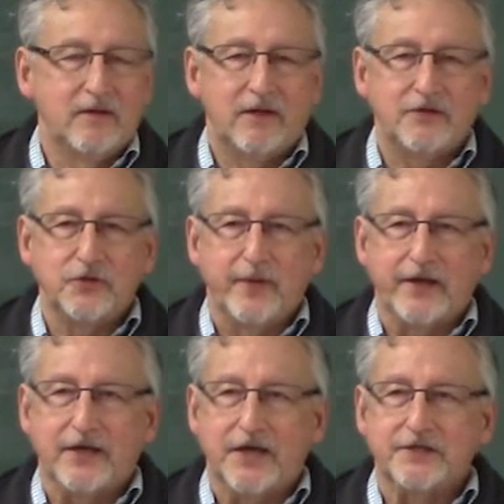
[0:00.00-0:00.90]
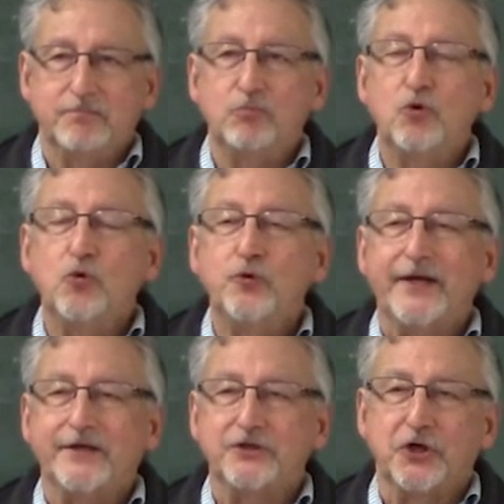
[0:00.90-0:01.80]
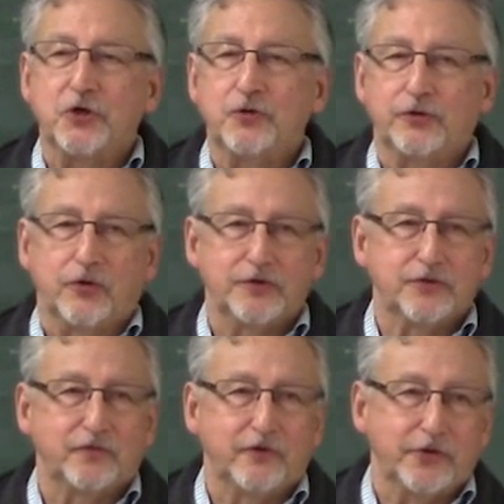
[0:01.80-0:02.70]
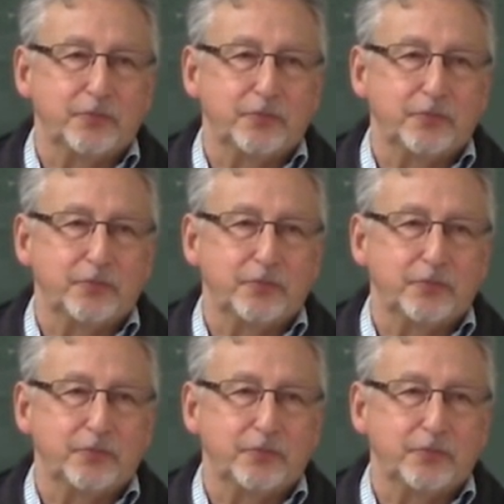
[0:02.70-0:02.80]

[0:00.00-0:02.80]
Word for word: As you might guess, mood and tone are also very